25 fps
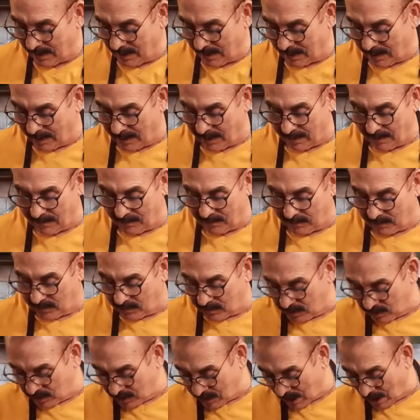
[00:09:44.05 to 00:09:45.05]

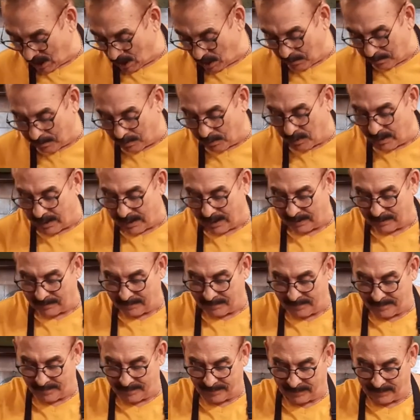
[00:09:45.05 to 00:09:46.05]
of Jell-O pudding.
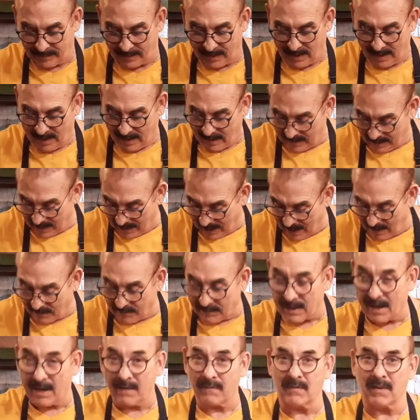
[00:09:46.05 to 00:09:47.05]
Now I've
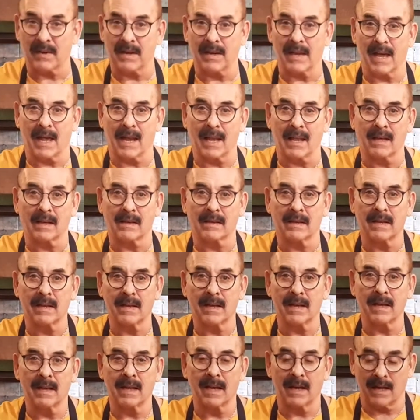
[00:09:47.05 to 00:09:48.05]
got vanilla.
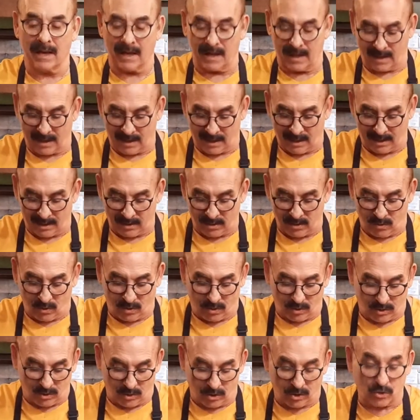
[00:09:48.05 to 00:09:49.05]
You
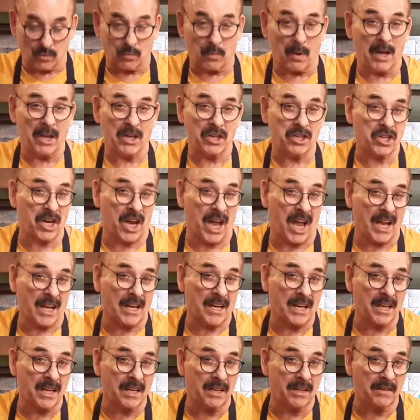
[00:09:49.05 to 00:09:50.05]
could use white
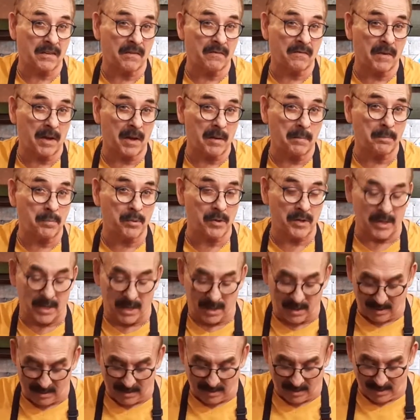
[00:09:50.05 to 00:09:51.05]
chocolate
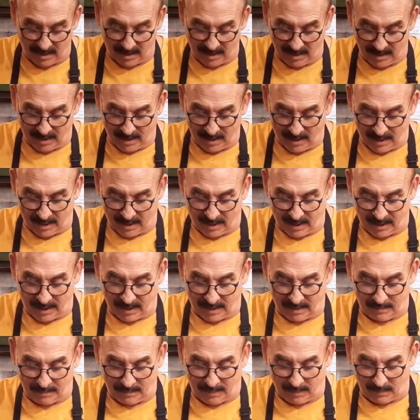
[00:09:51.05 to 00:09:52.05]
pudding,
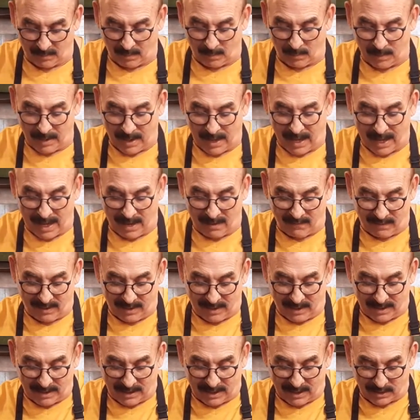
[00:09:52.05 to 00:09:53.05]
but what we have
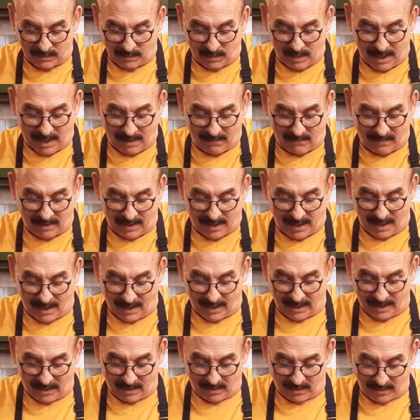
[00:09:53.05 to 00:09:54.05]
here is we have
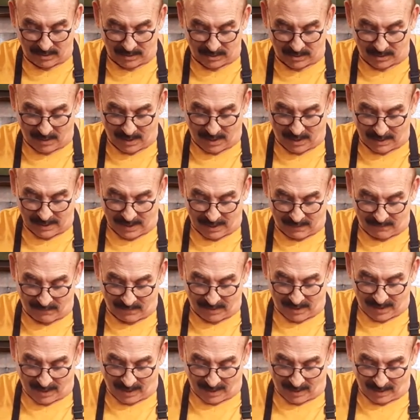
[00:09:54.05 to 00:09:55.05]
vanilla here, so I got
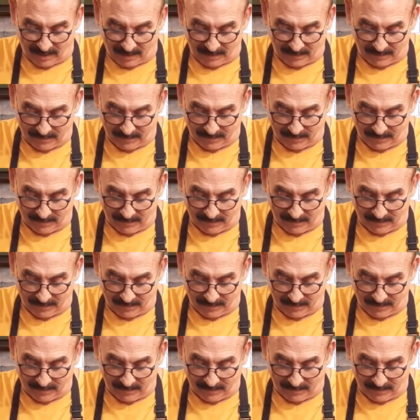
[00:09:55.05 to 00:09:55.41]
vanilla.